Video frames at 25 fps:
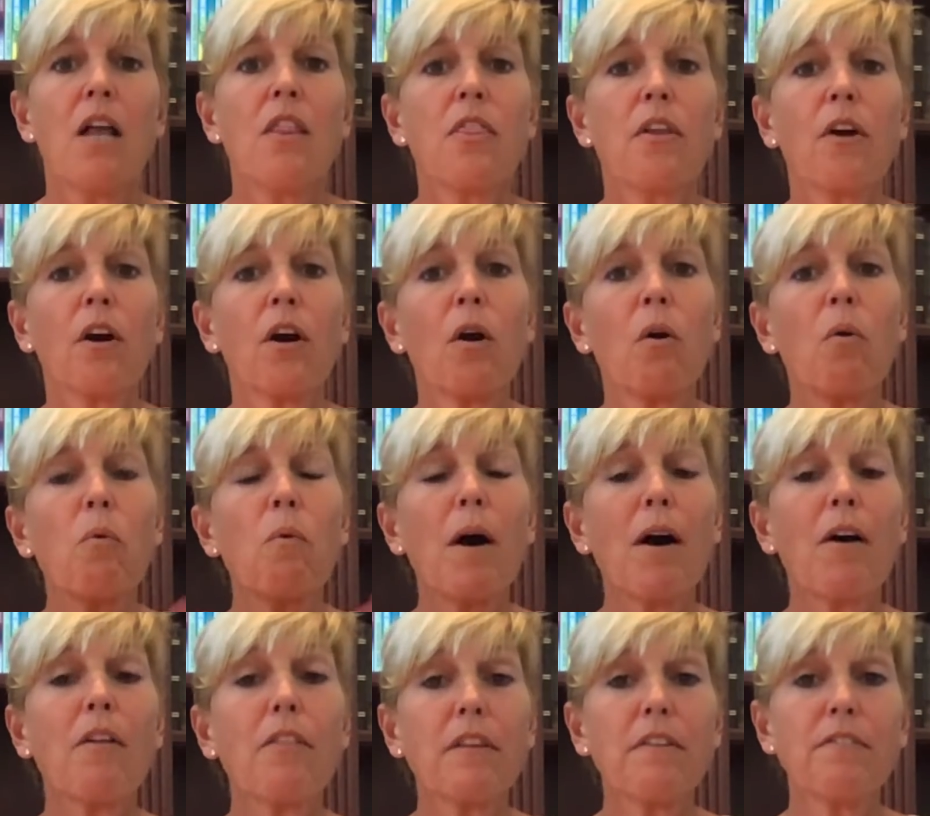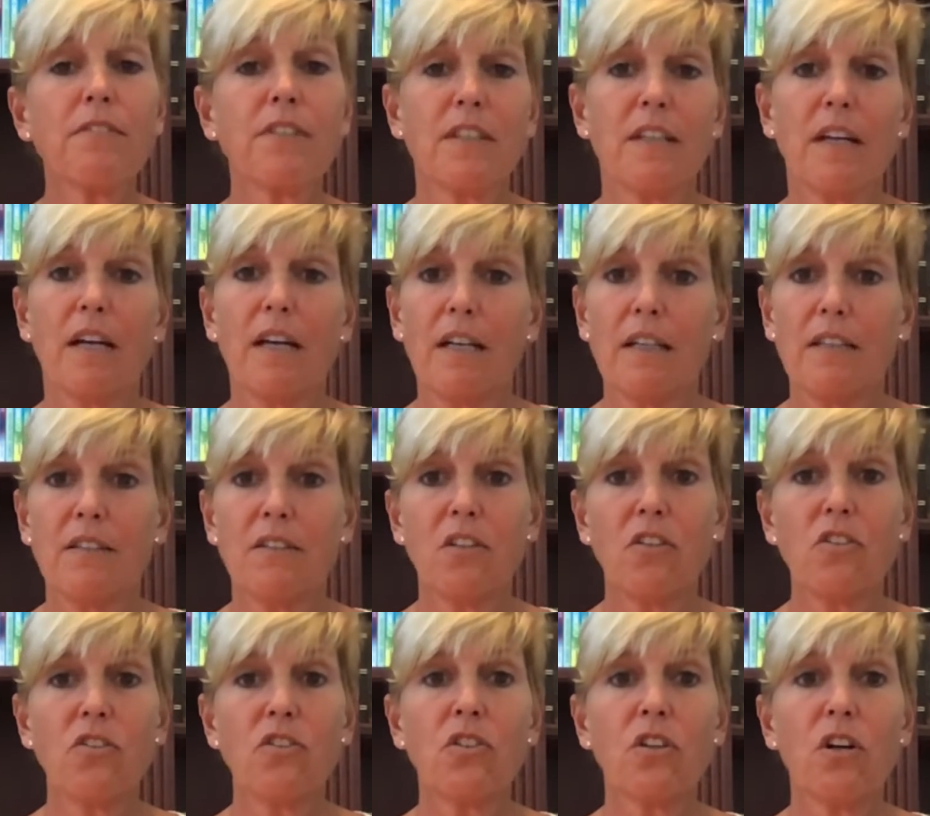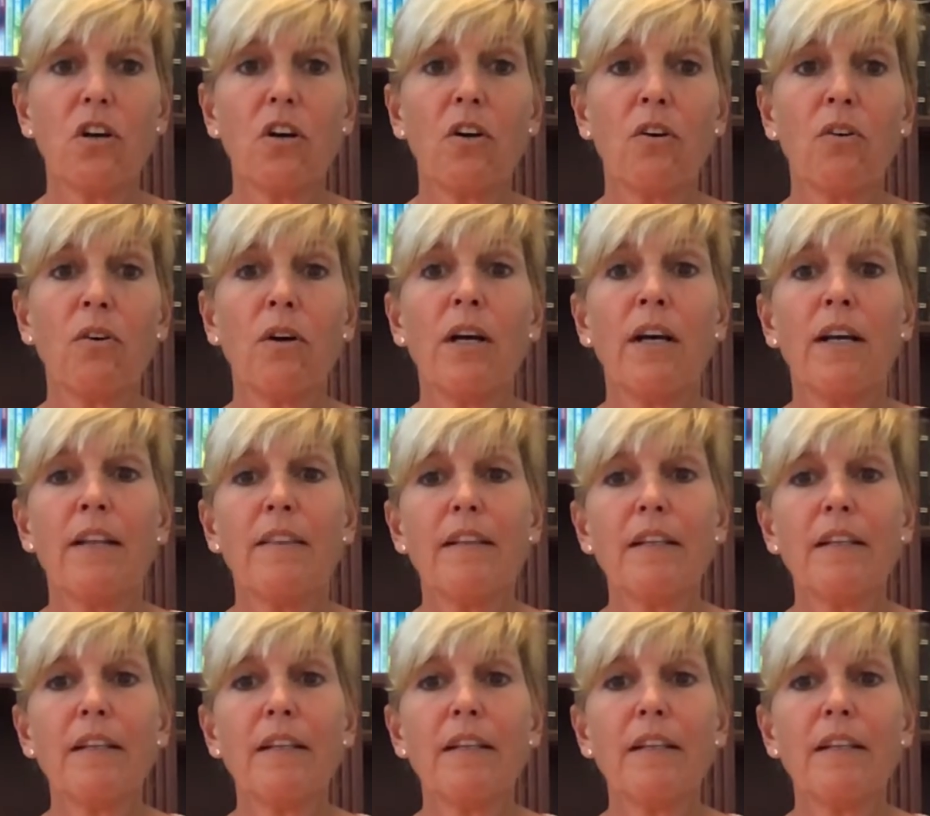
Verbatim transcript: There are a wealth of studies that show